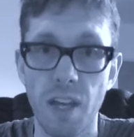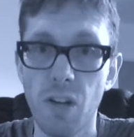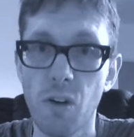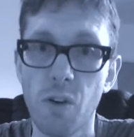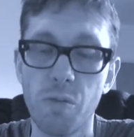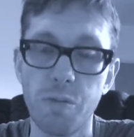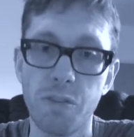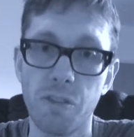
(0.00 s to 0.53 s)
You
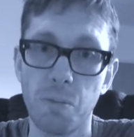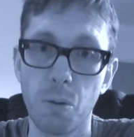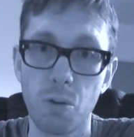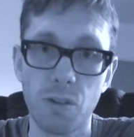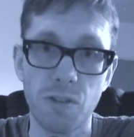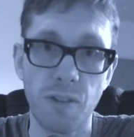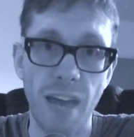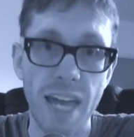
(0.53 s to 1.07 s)
look for
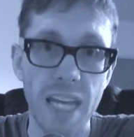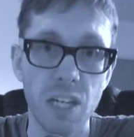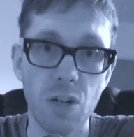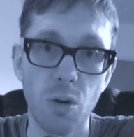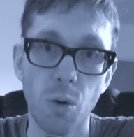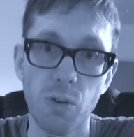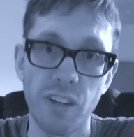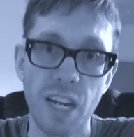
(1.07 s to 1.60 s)
supporters of any
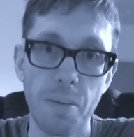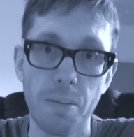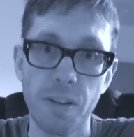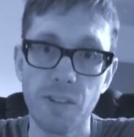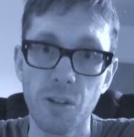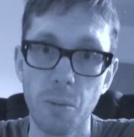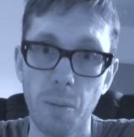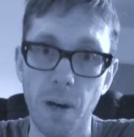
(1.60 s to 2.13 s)
cause, any
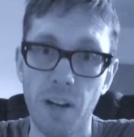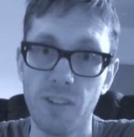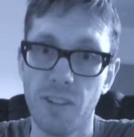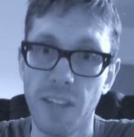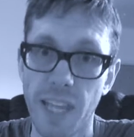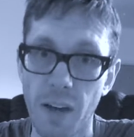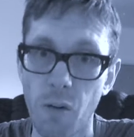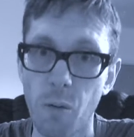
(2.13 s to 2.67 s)
political
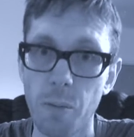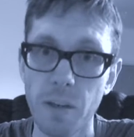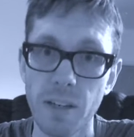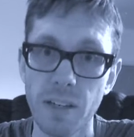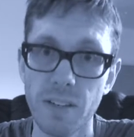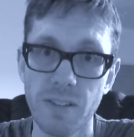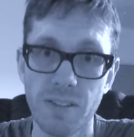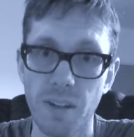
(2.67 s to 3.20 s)
party, and there will
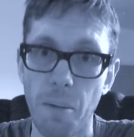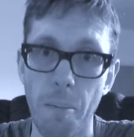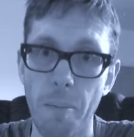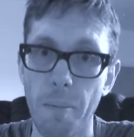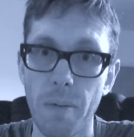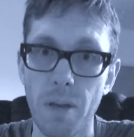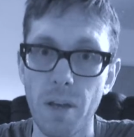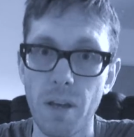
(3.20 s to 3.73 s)
be
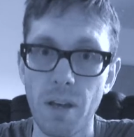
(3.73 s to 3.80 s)
some